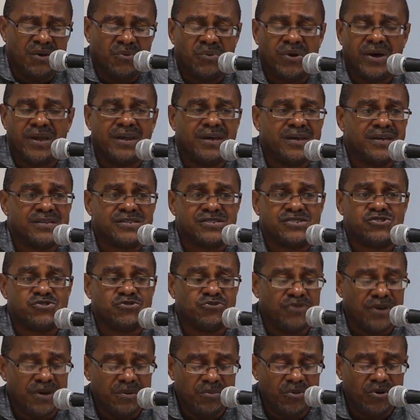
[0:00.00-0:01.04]
whether it's
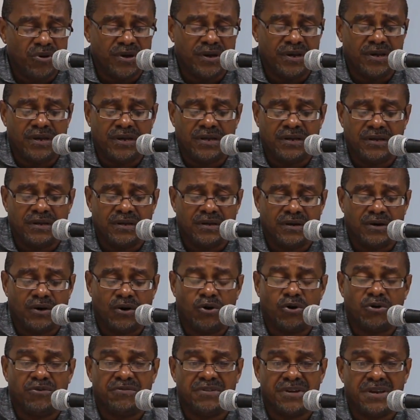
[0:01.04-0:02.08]
Juve morning
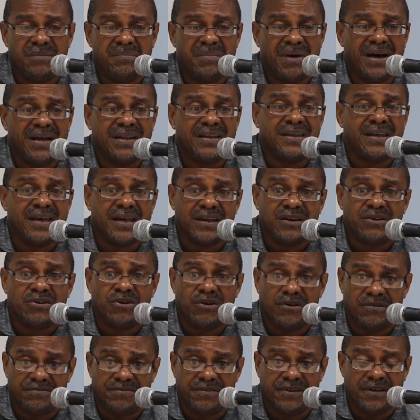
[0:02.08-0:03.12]
or over the man dead
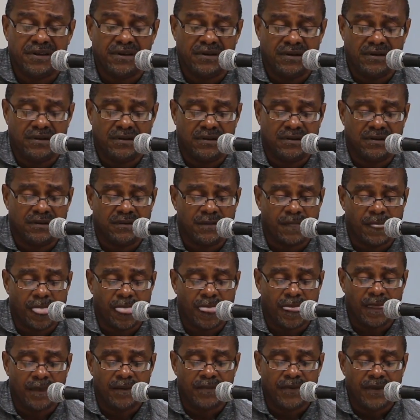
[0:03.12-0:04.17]
coffin.
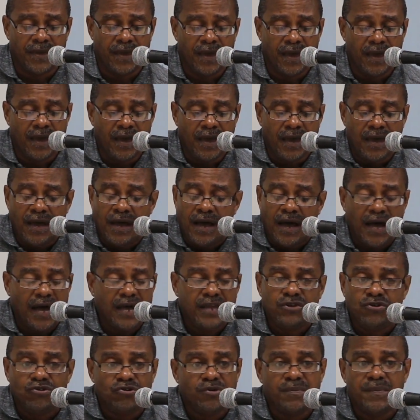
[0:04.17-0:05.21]
I
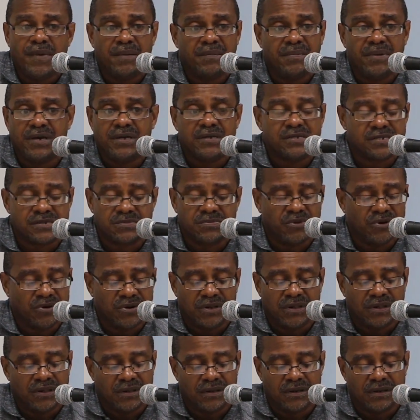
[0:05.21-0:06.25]
don't remember his small
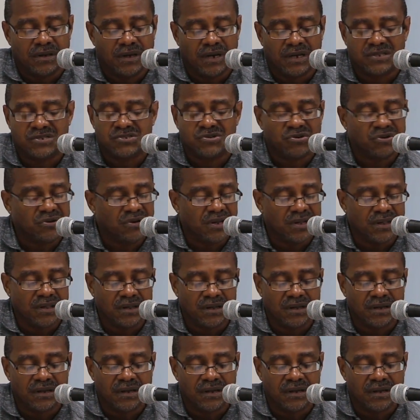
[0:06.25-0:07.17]
at all,